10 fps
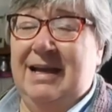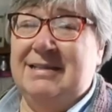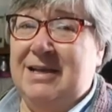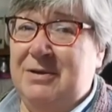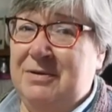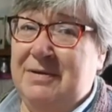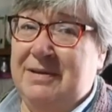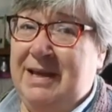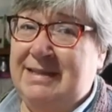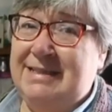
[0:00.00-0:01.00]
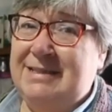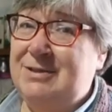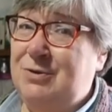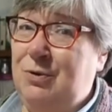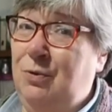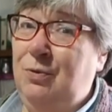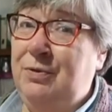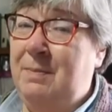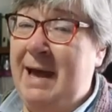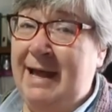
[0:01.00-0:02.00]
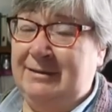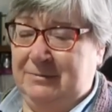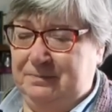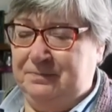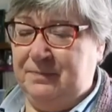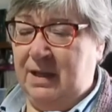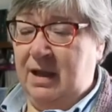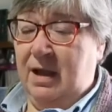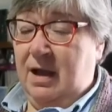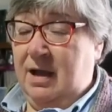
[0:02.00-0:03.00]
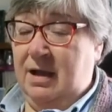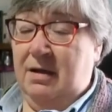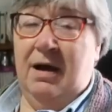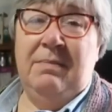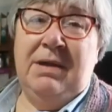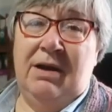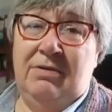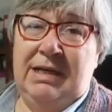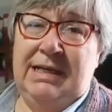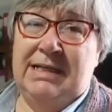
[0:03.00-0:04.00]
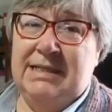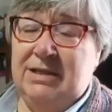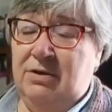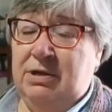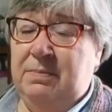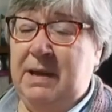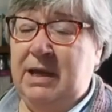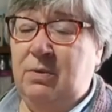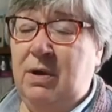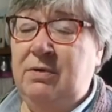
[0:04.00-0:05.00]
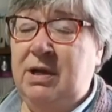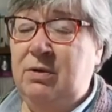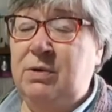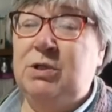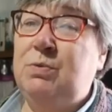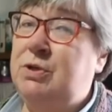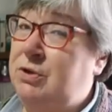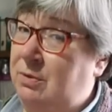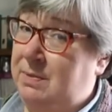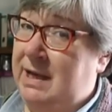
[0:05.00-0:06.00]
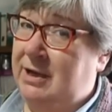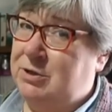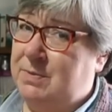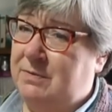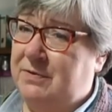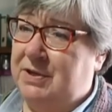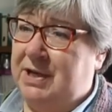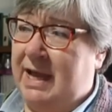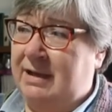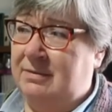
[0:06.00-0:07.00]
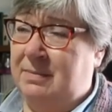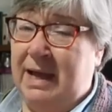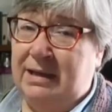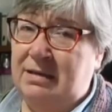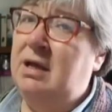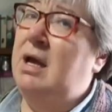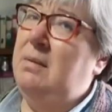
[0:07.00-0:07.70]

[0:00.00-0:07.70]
So that is all the mal. I'm currently knitting on a penguono, which would not be eligible for the mal.